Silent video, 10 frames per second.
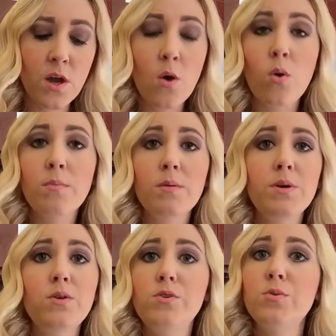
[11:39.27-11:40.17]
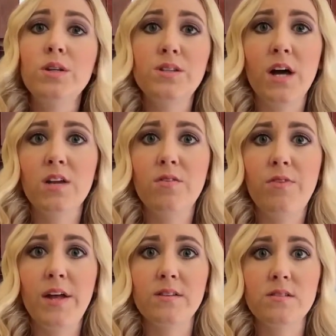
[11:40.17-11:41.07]
Or maybe you do a ton of
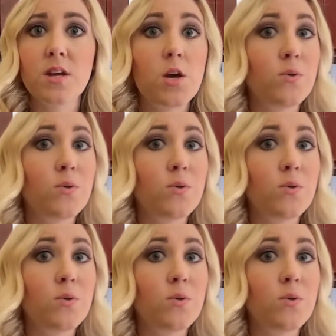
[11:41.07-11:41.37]
events,